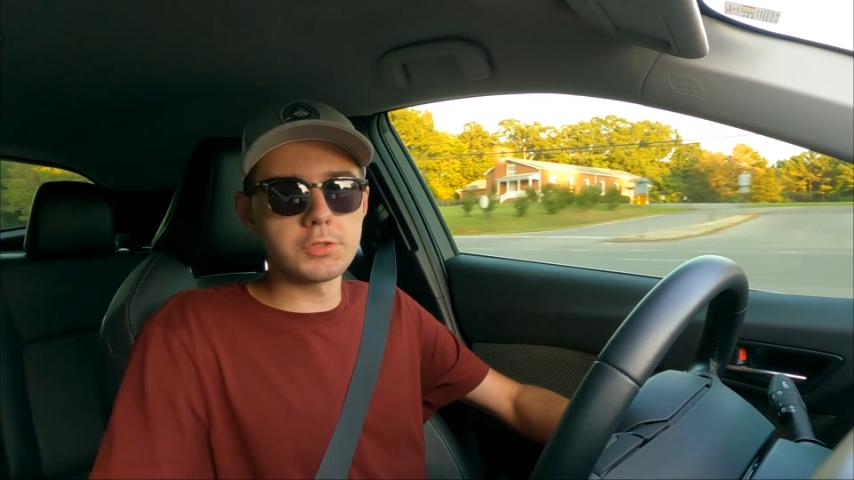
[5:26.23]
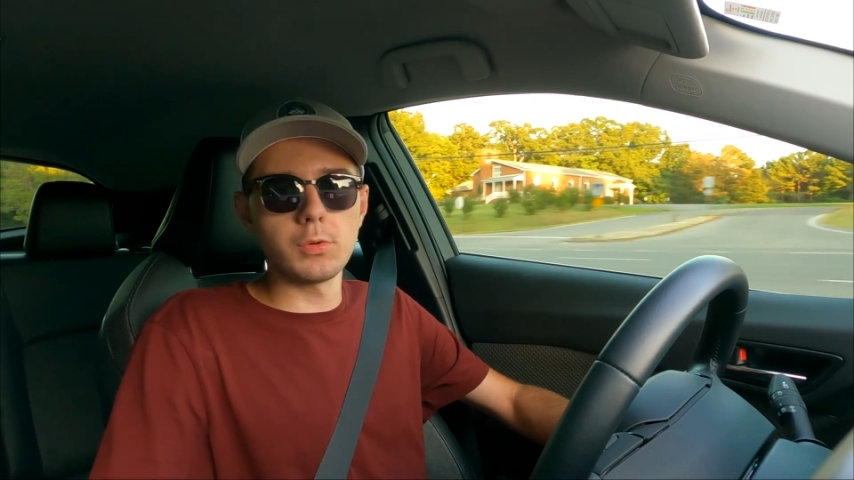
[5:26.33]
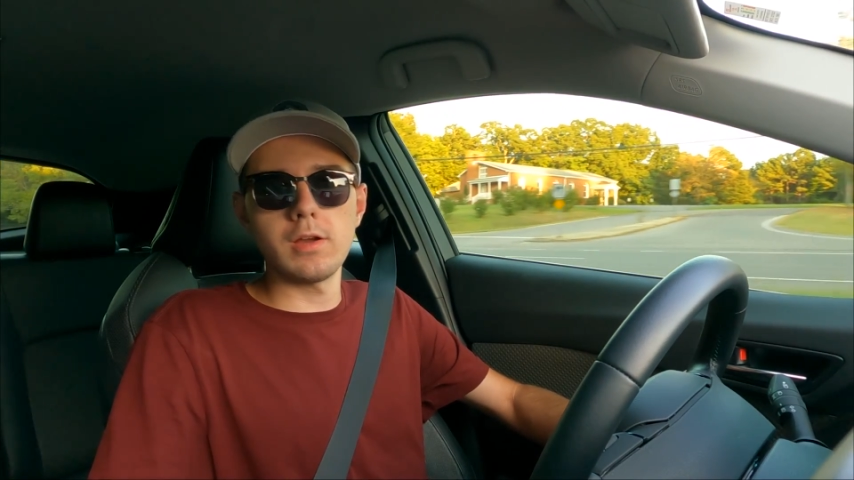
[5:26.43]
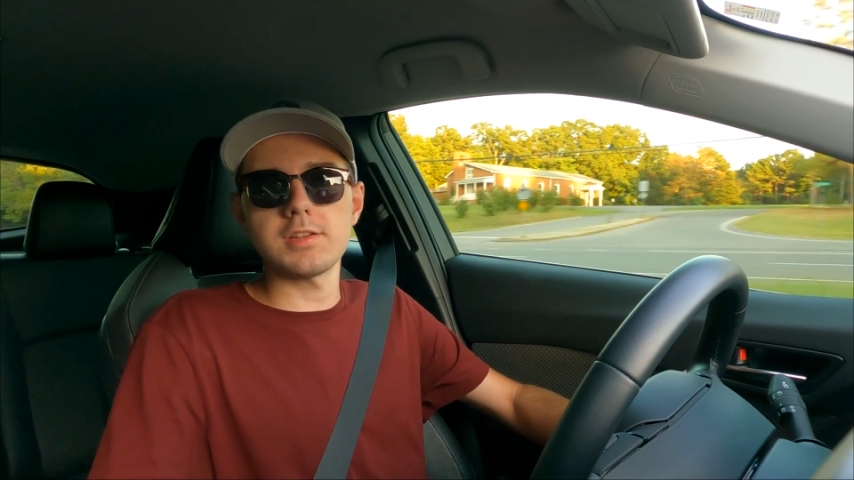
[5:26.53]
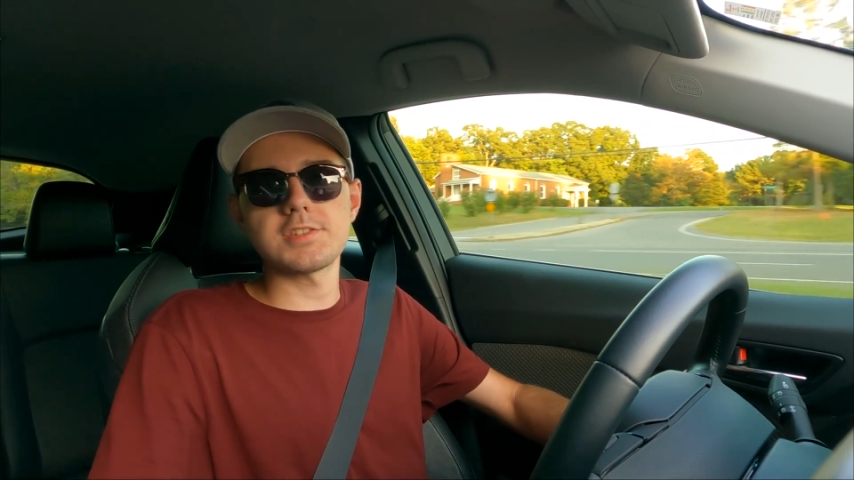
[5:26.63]

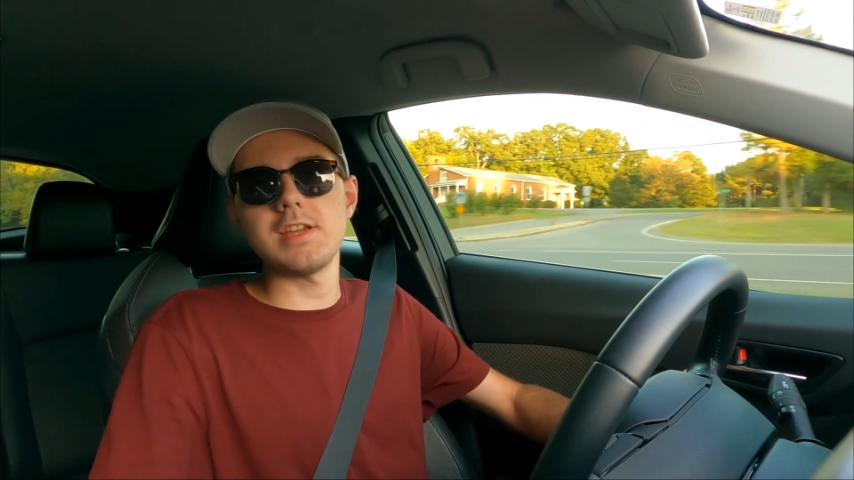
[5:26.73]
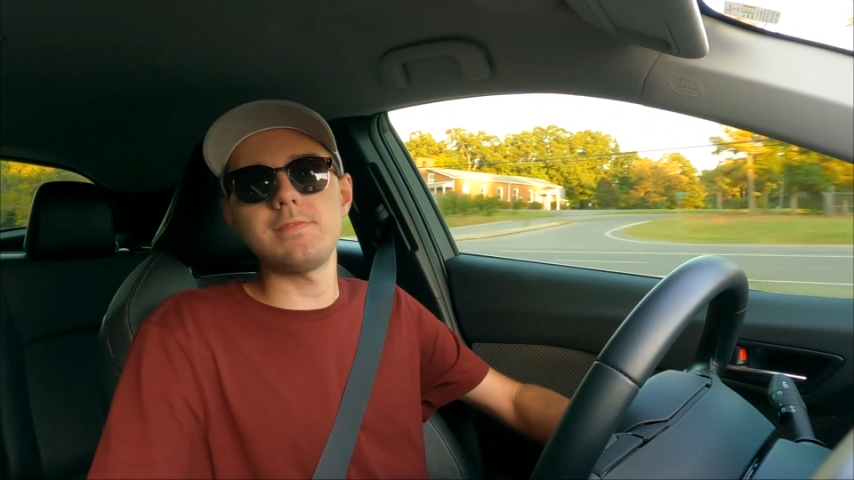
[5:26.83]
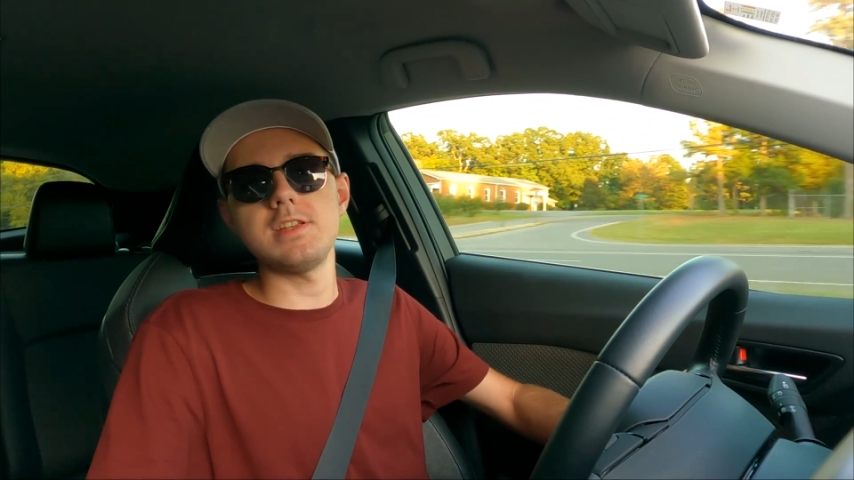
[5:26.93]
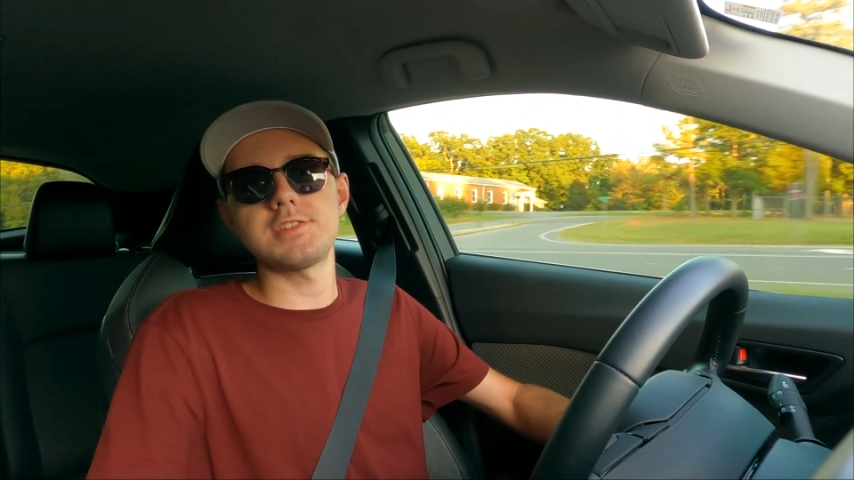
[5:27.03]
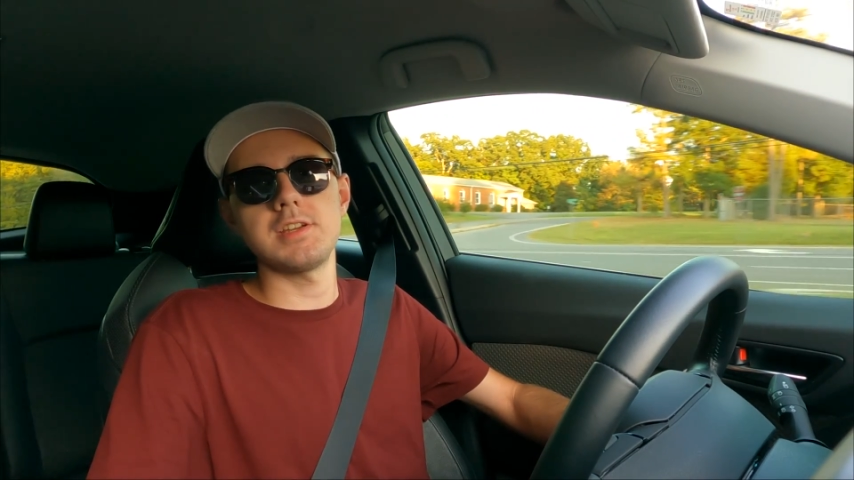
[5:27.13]
Toyota
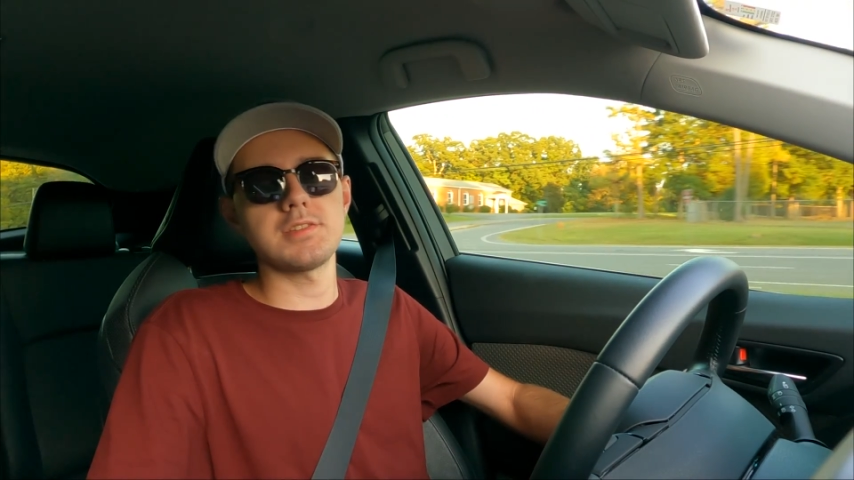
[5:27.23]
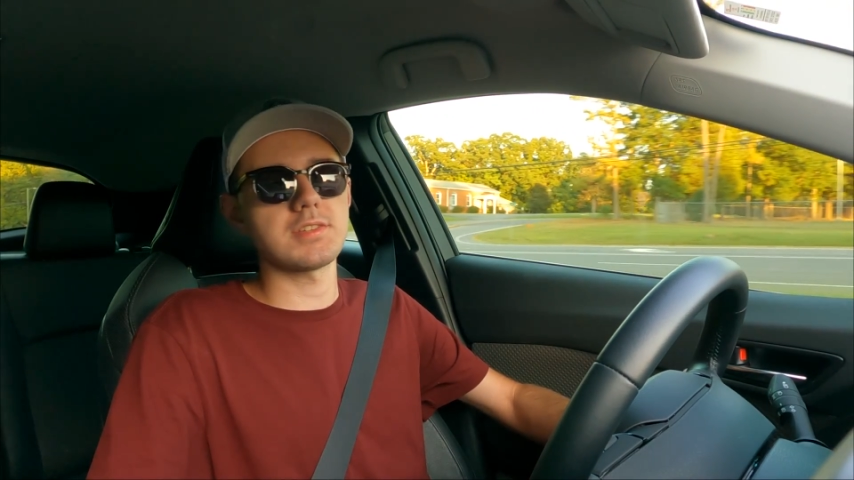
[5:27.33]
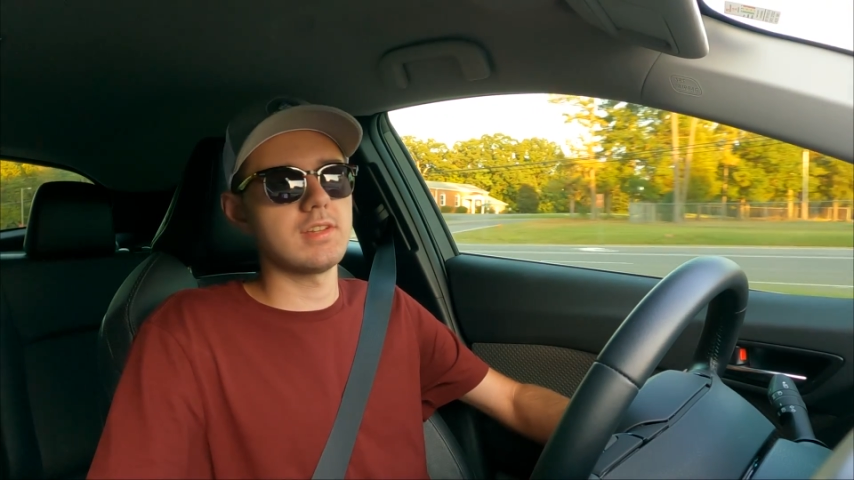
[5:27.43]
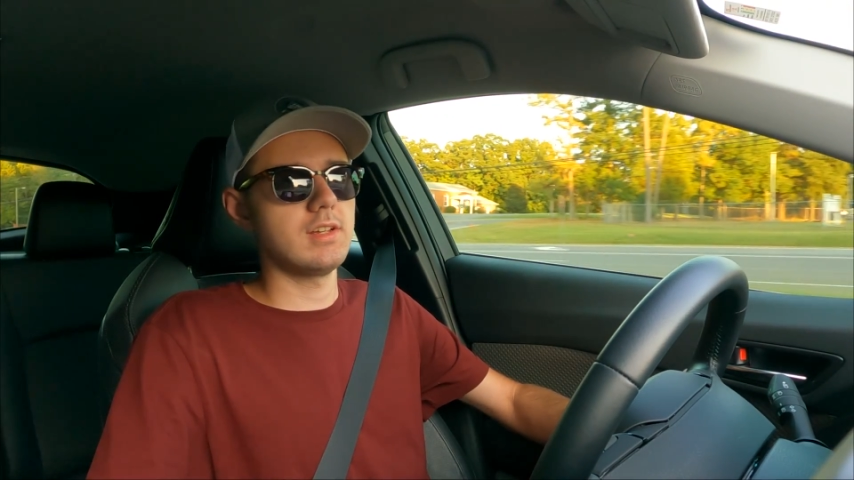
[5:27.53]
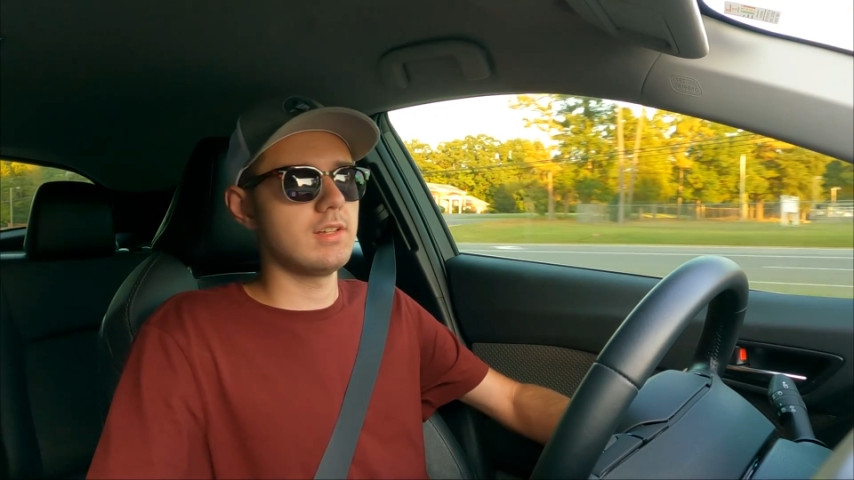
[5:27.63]
Safety Sense